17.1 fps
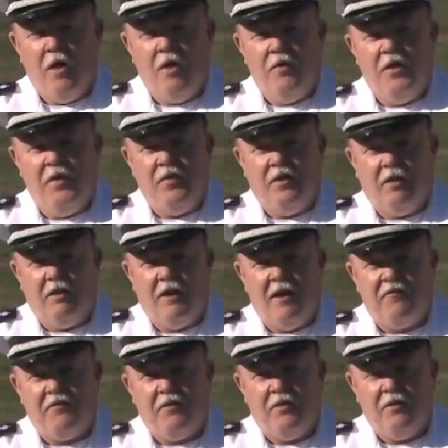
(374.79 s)
than the
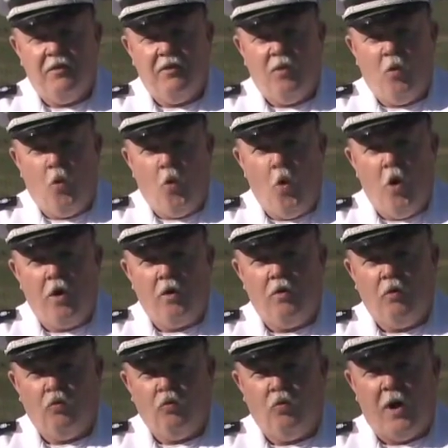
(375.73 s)
left
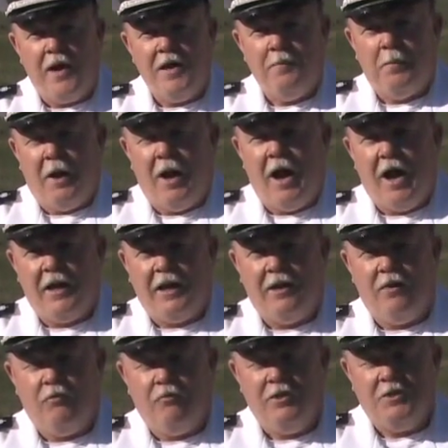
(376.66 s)
or right pocket,
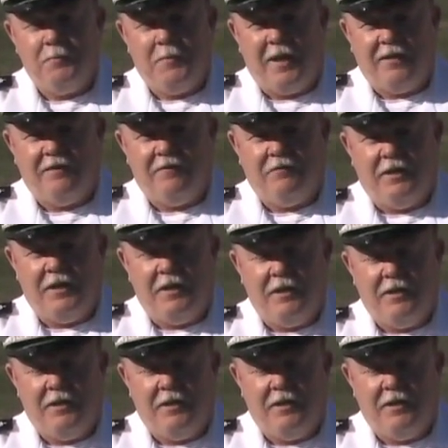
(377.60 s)
respectively.